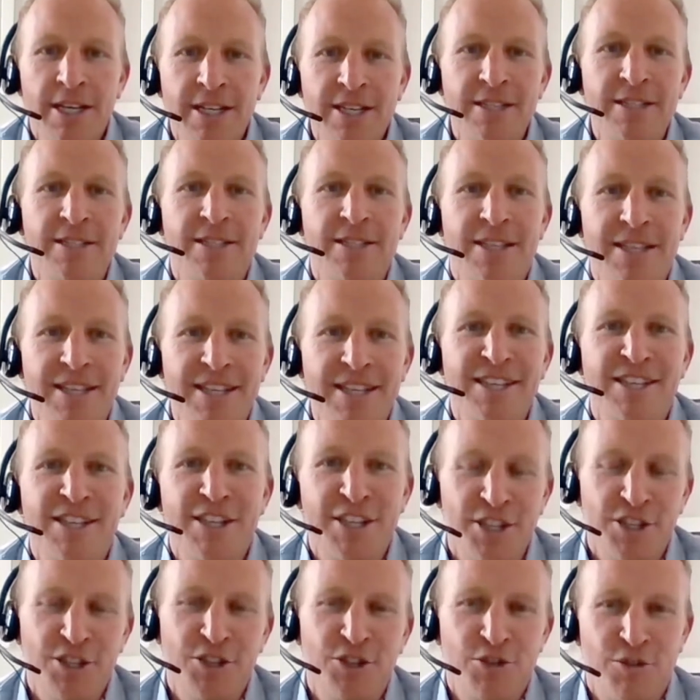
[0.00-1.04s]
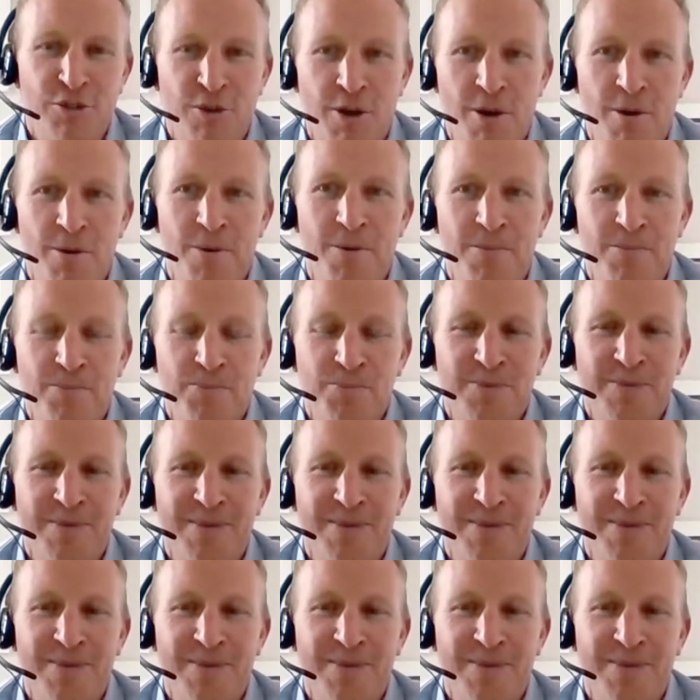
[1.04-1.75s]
is in control.